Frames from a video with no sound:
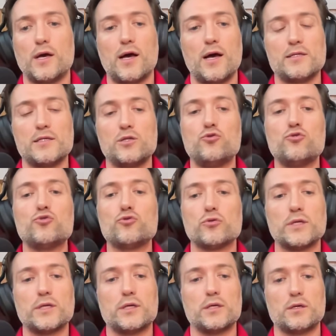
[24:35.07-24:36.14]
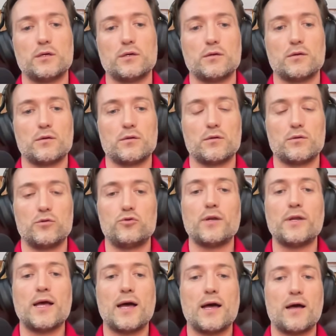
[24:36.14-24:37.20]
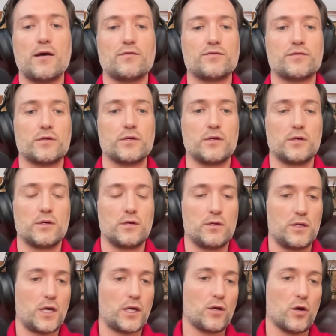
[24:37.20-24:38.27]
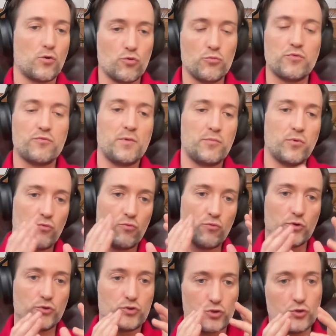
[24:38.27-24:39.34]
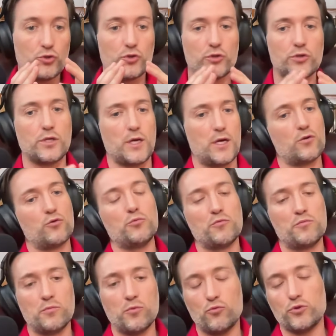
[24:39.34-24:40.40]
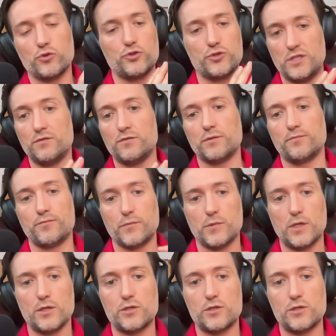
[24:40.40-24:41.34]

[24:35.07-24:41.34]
as in usually you don't have like a group of people who are just good and a group of people who are just evil, right?